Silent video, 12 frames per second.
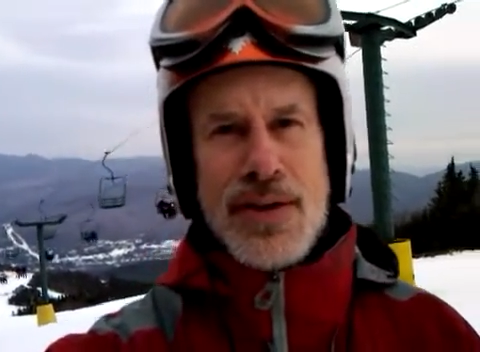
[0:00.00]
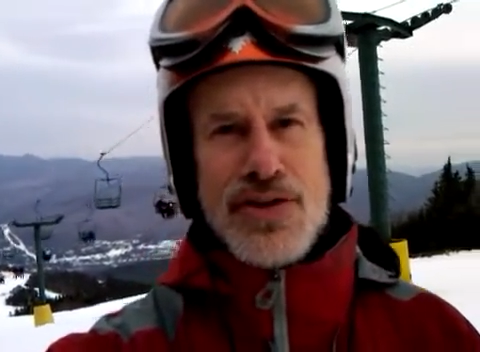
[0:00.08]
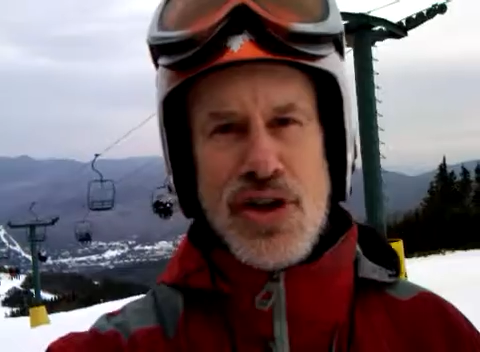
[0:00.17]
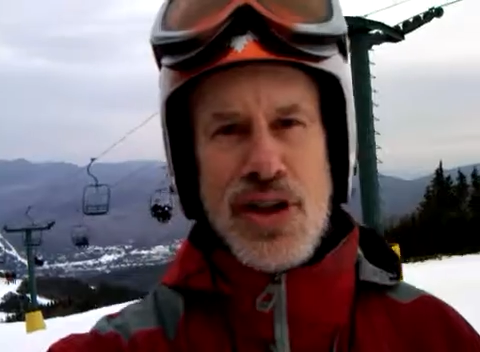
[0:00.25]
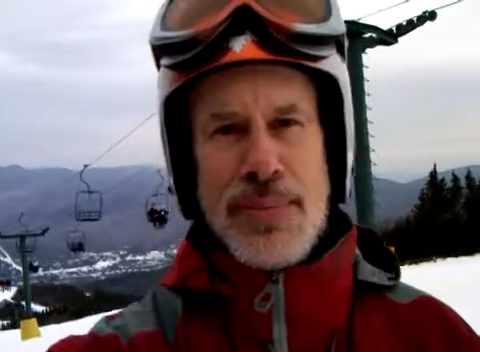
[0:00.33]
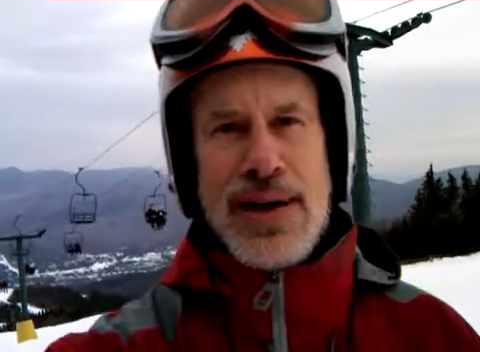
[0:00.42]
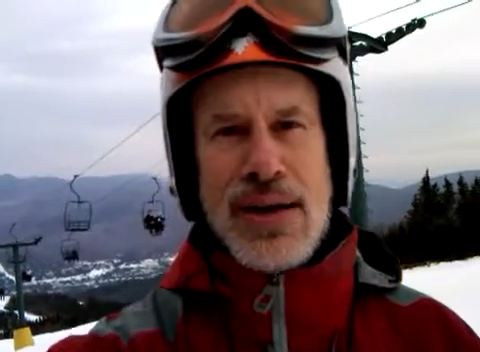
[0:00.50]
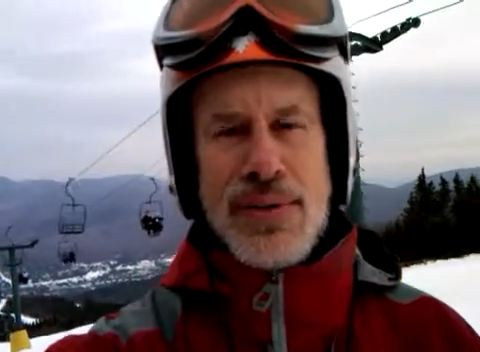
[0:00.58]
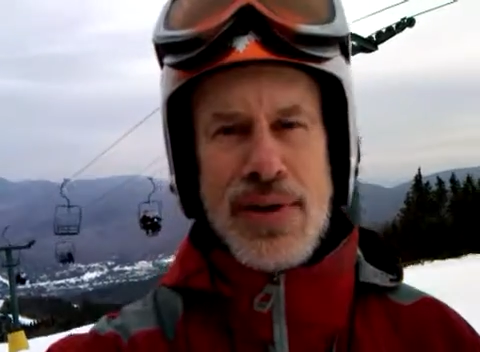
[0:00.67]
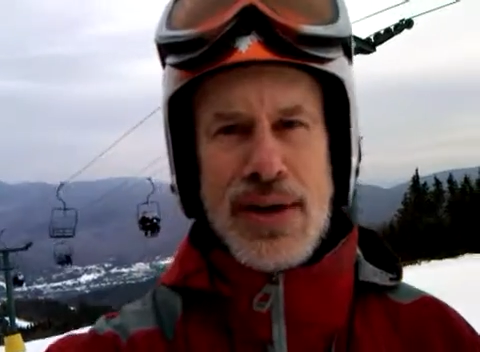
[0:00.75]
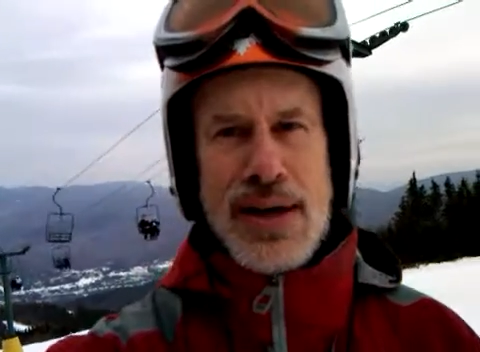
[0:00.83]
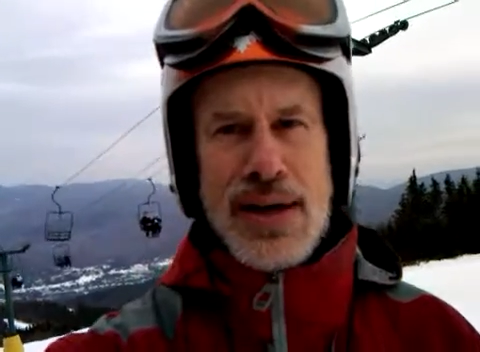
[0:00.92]
It's all
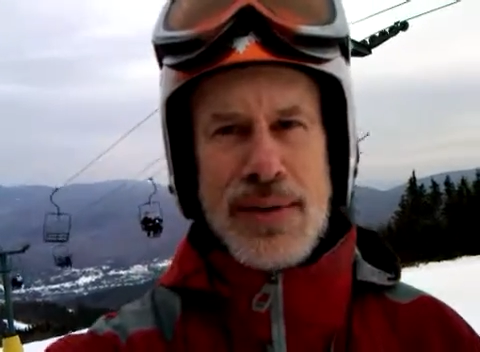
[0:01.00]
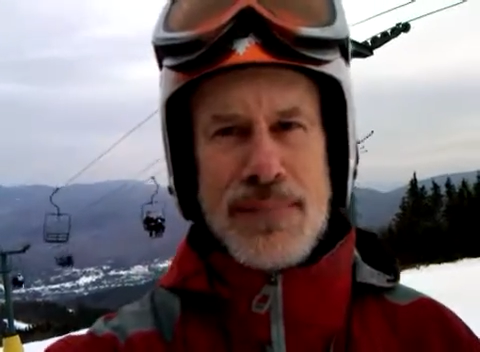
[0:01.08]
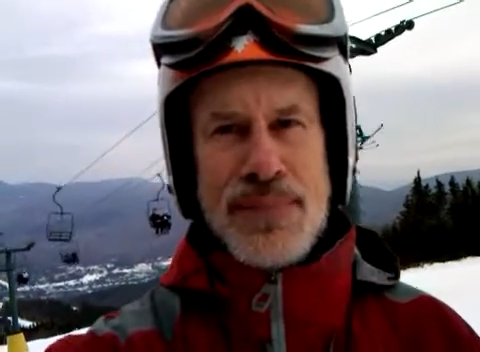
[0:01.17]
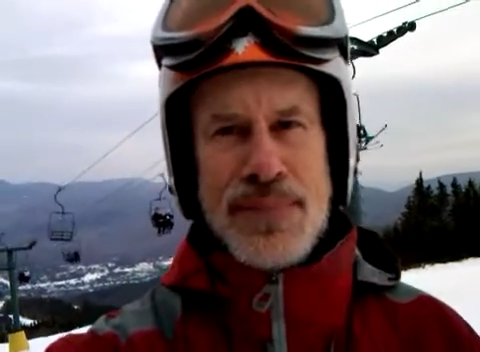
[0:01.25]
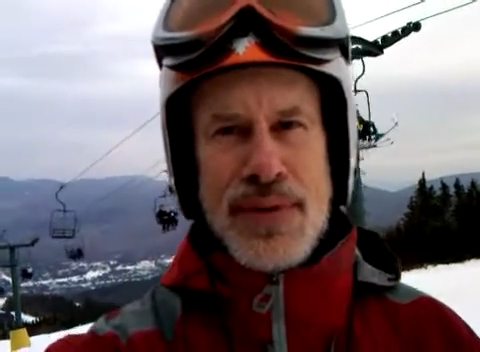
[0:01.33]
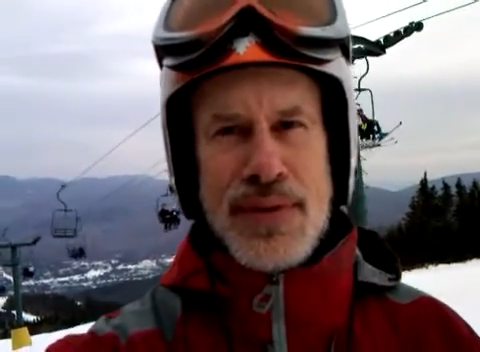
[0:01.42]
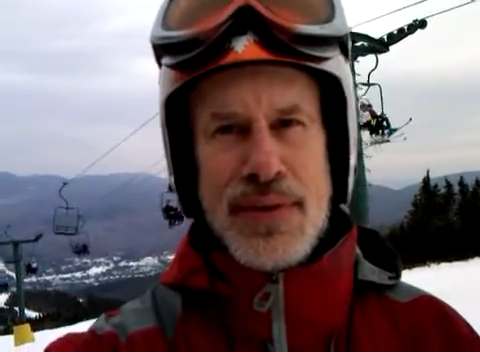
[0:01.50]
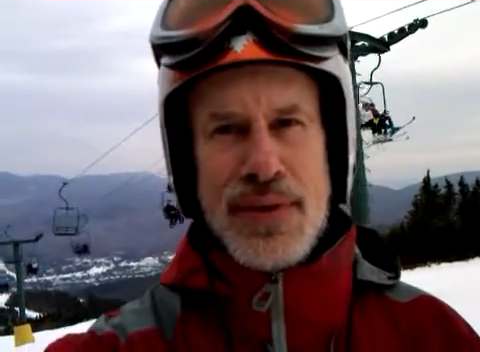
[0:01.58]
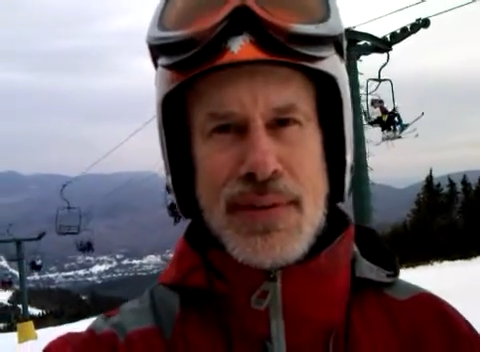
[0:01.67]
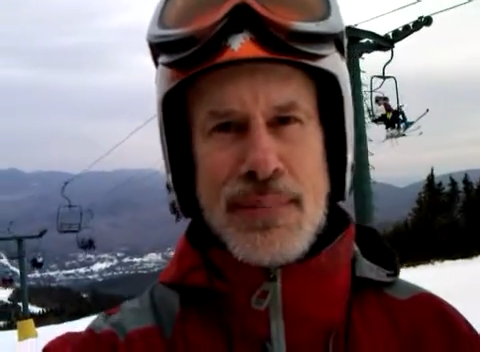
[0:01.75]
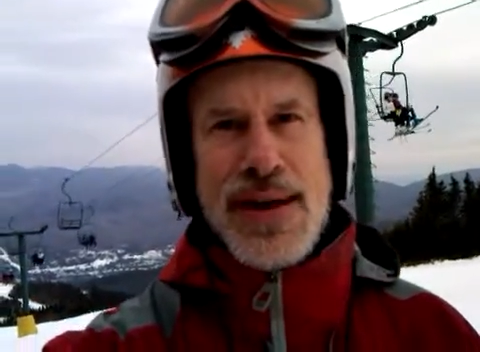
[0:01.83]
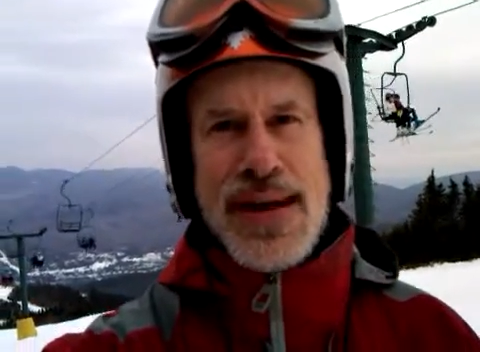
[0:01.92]
about um,
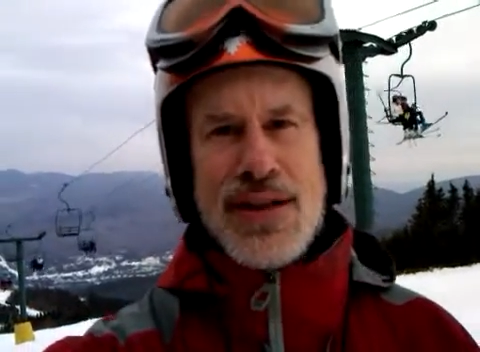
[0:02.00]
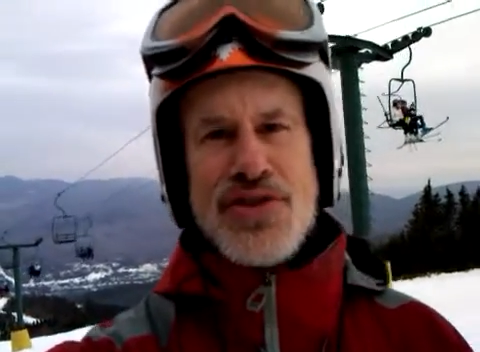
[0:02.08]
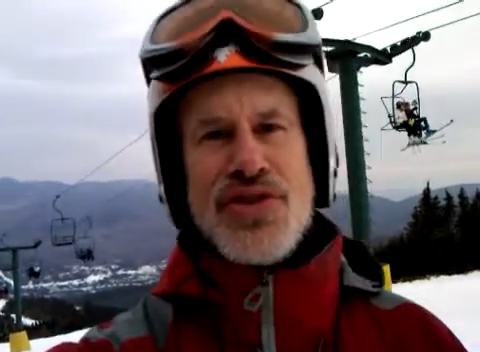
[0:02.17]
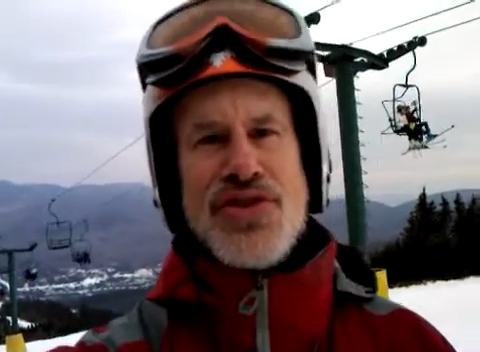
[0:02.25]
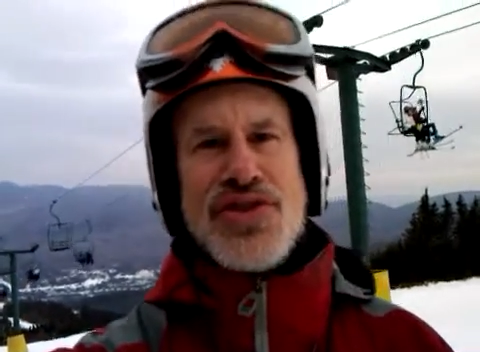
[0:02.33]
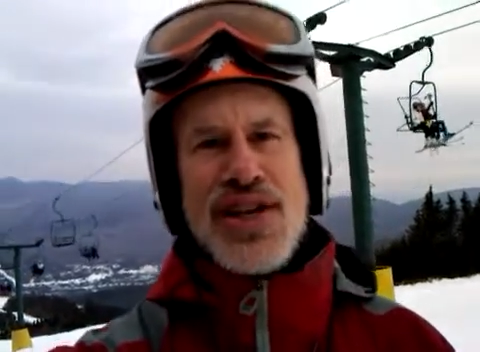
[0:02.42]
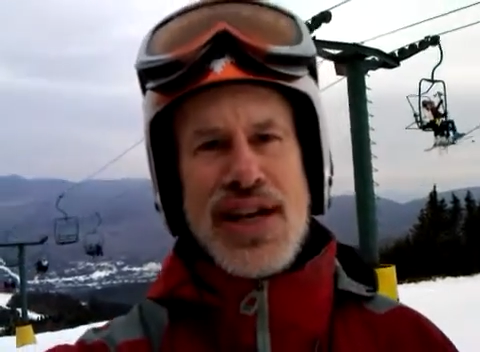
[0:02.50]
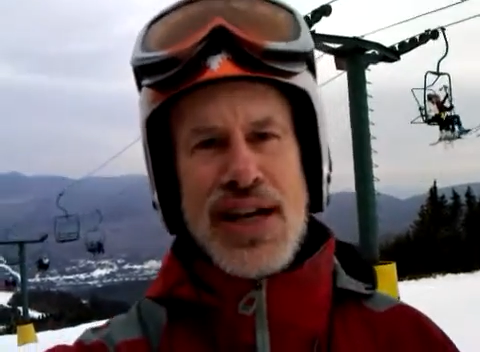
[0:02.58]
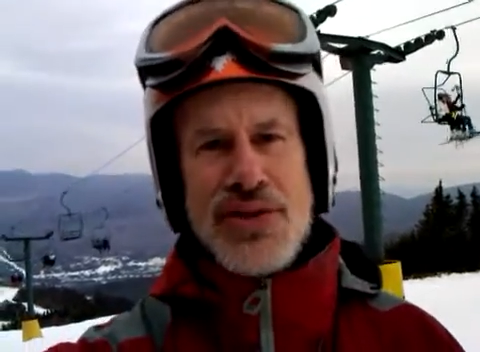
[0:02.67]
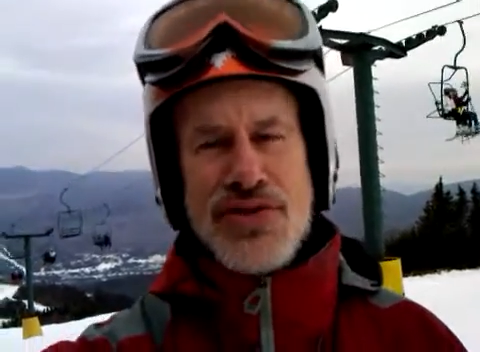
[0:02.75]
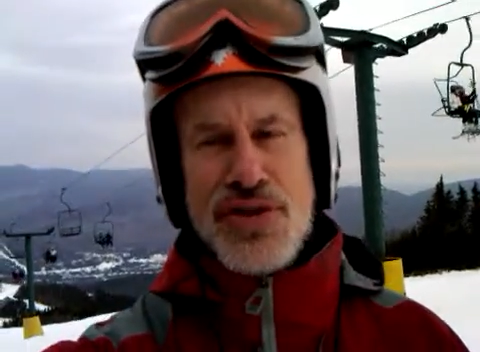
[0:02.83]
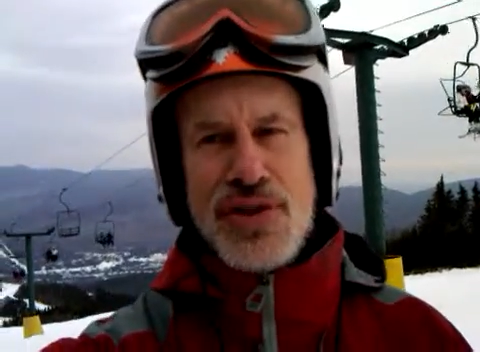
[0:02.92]
balance and
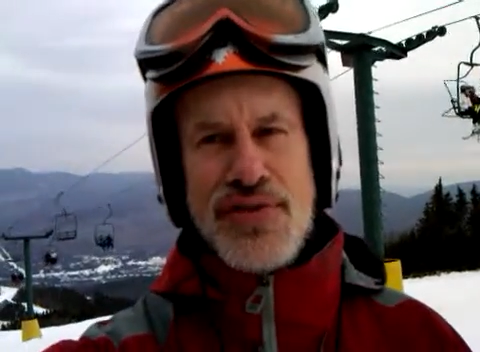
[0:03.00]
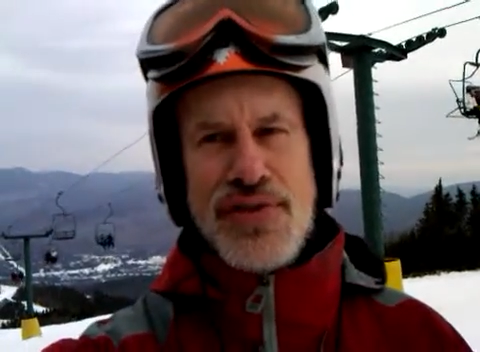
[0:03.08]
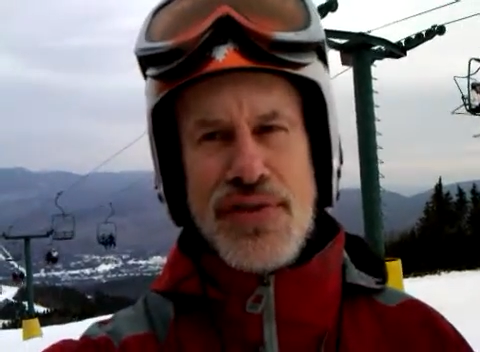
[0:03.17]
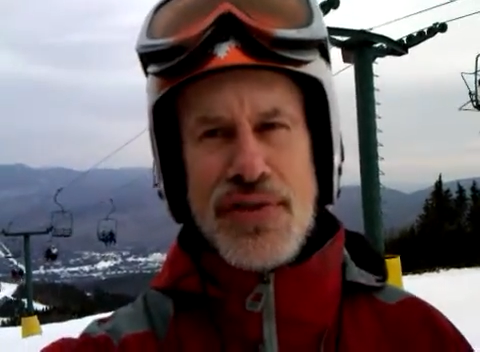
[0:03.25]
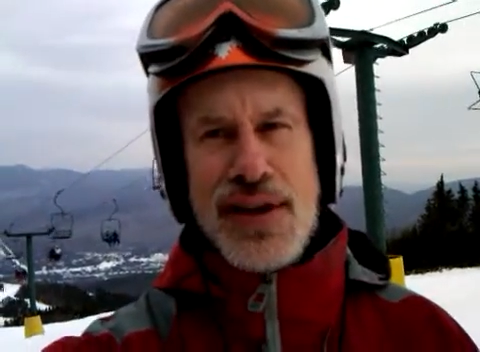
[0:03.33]
stance, so I've